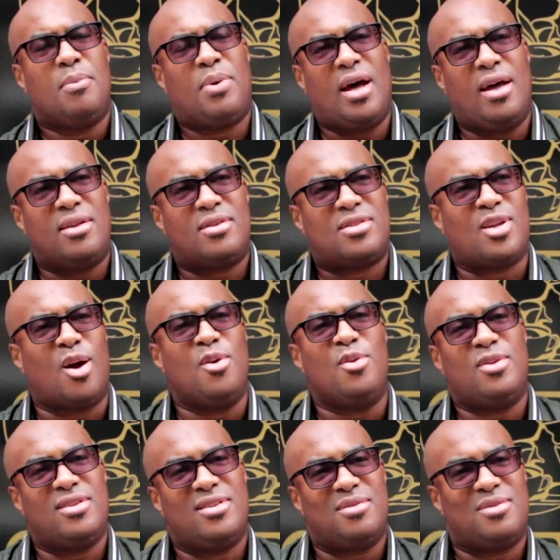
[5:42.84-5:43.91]
But
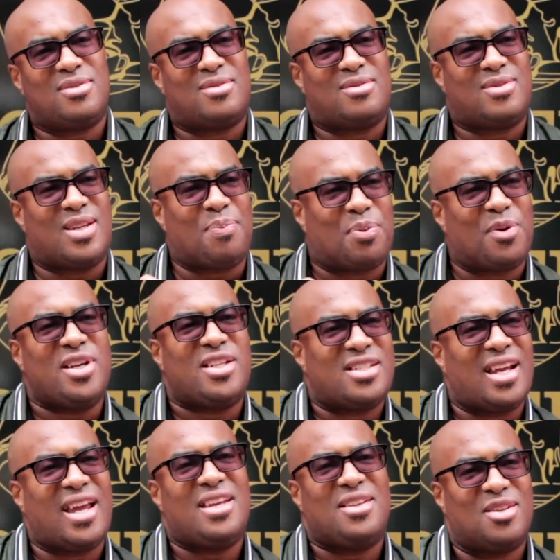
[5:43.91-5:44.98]
don't
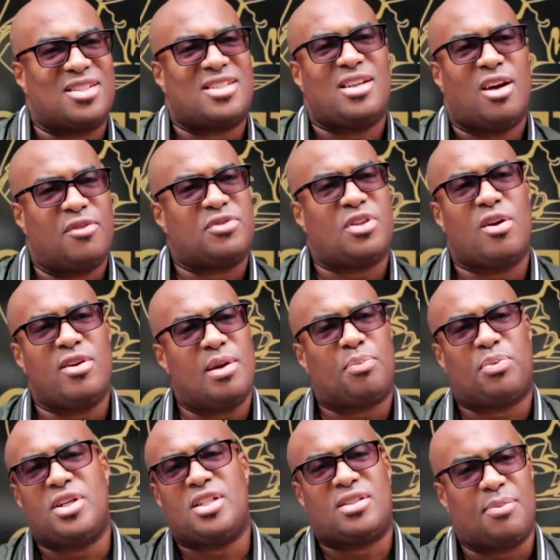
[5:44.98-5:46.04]
depreciate yourself. Don't
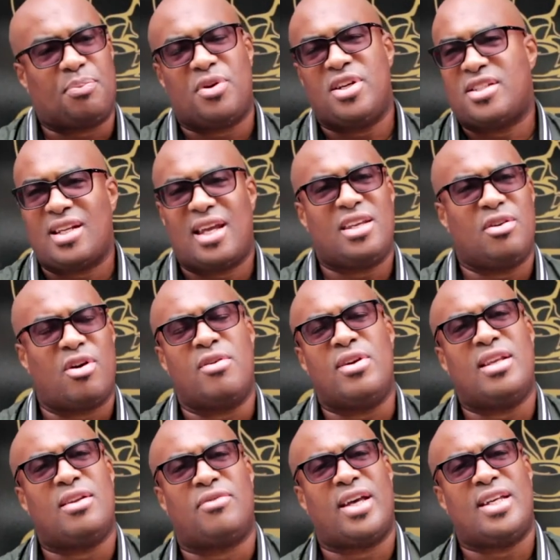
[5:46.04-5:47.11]
depreciate your
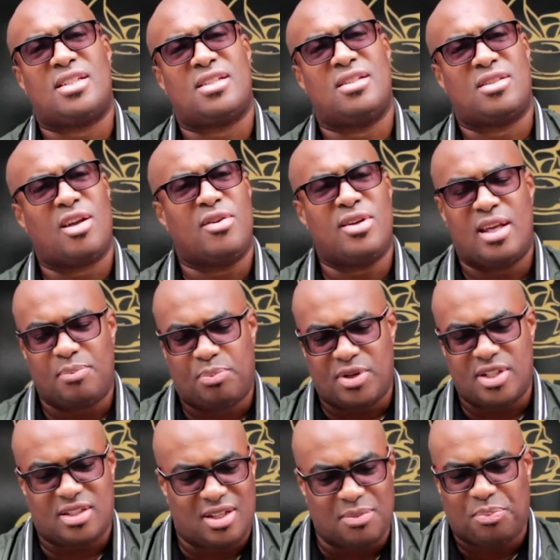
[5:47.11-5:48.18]
own innovation. Don't
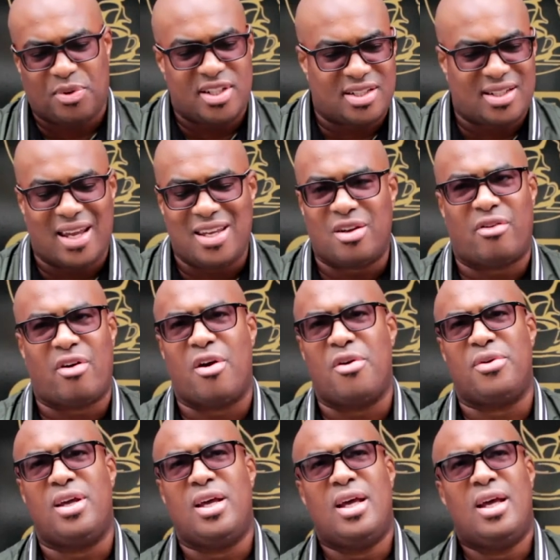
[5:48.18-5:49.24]
depreciate your
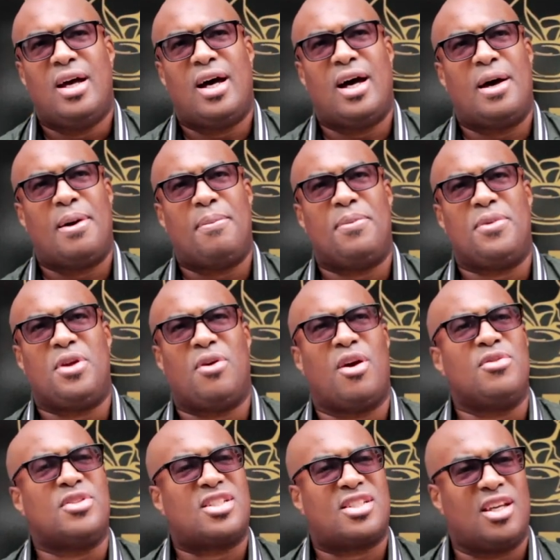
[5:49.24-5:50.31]
own um, your
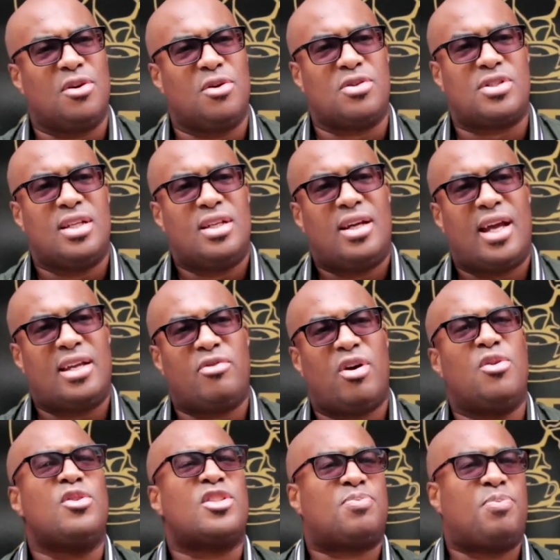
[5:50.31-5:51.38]
own skills and
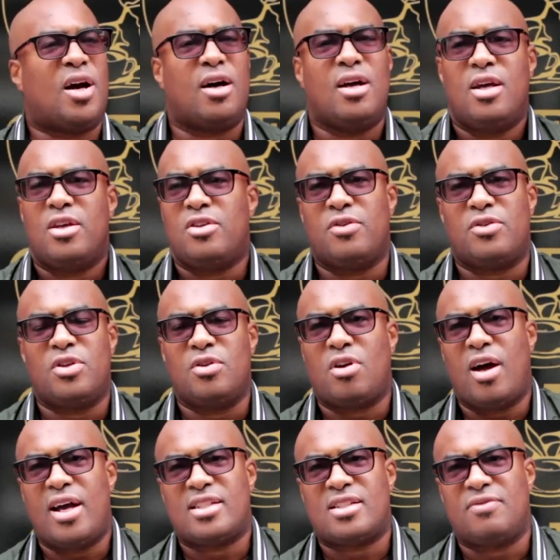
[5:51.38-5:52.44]
your own chutzpah. You, you
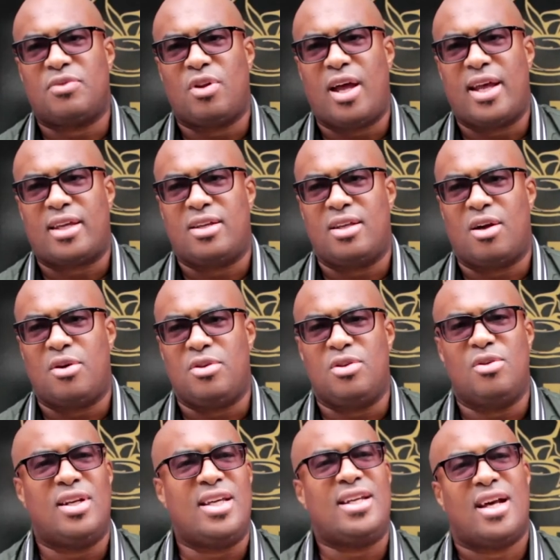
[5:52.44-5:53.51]
guys have like you know
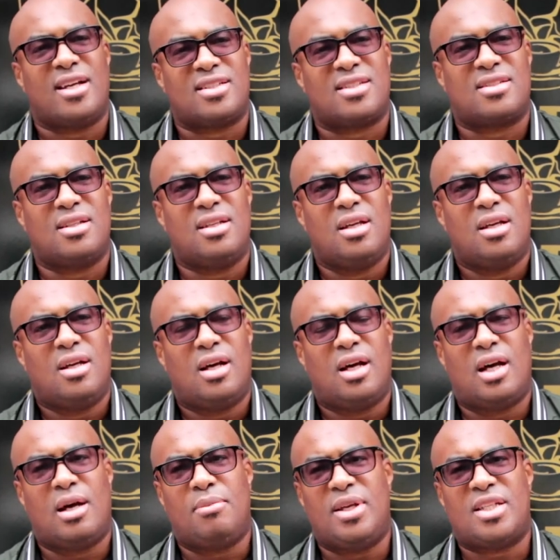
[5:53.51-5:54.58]
you lead us.
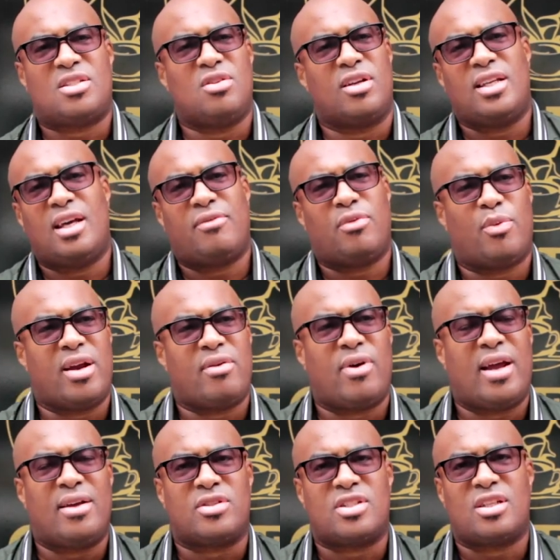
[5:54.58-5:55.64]
Um, it's not the other way
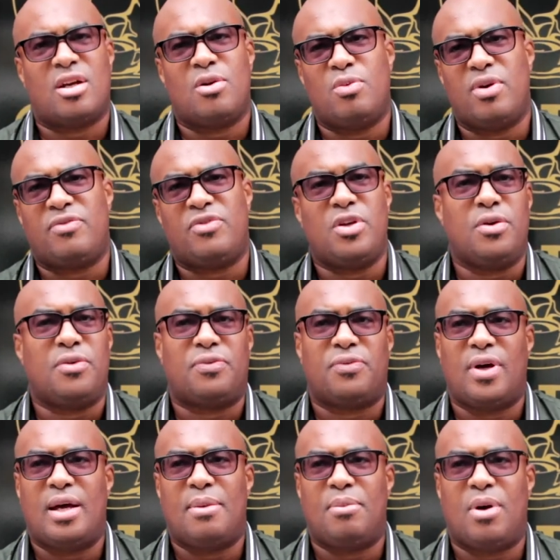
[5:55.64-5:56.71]
around. So with
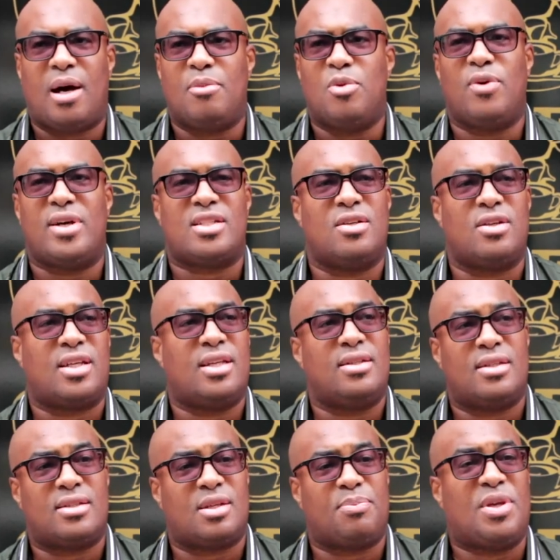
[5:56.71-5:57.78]
youth, um, I'm always
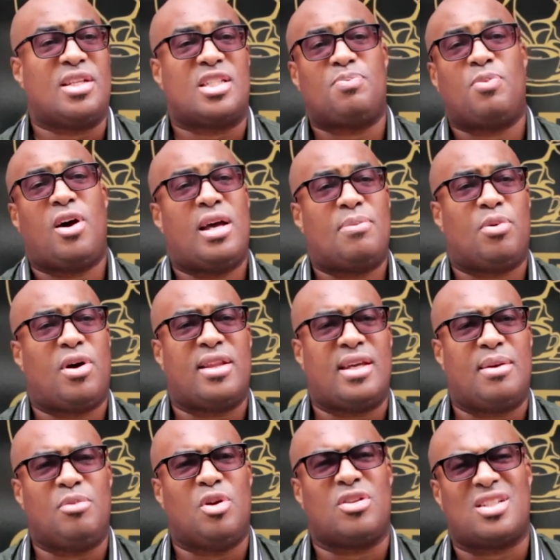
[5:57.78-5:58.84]
looking to be inspired by
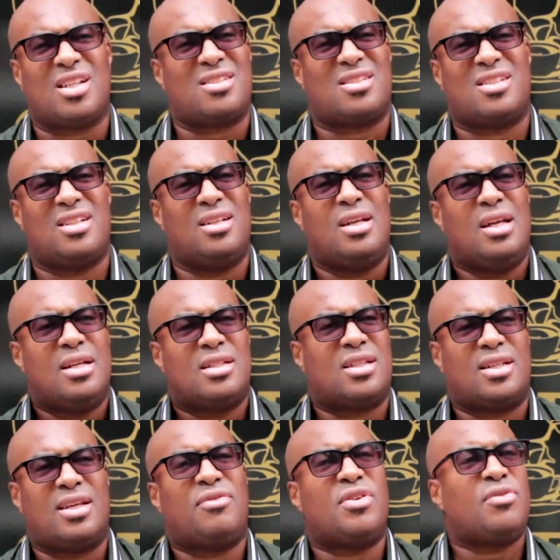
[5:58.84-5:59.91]
them, not just to,
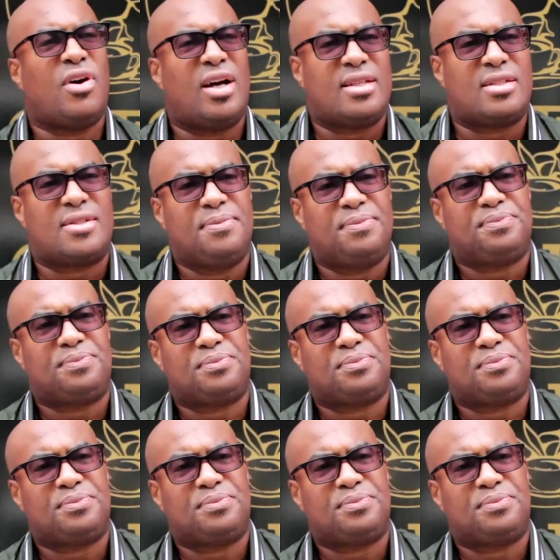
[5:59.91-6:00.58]
to give advice.